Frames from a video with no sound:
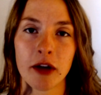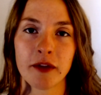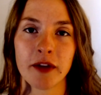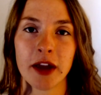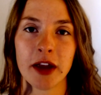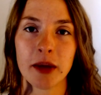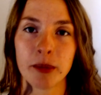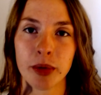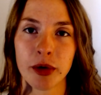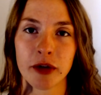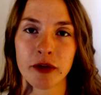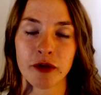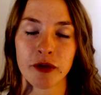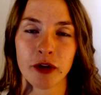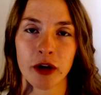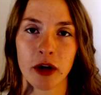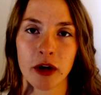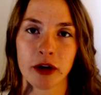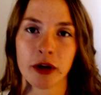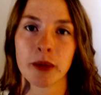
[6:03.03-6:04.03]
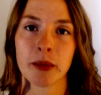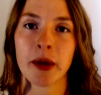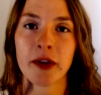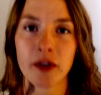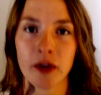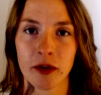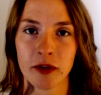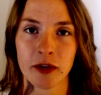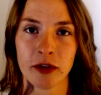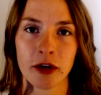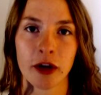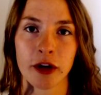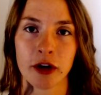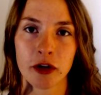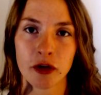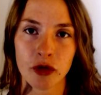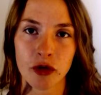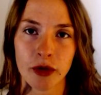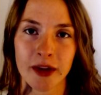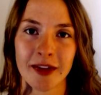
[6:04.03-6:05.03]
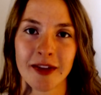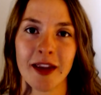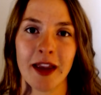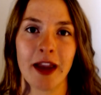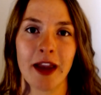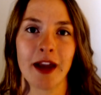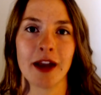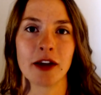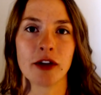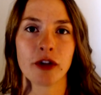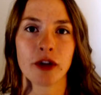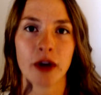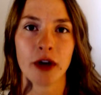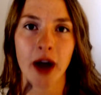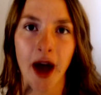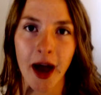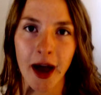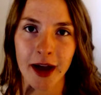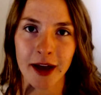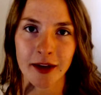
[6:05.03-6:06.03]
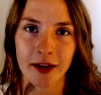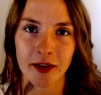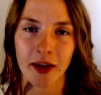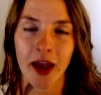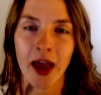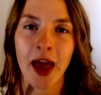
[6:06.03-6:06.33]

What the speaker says: input for all your muscles and all your joints and your eyes.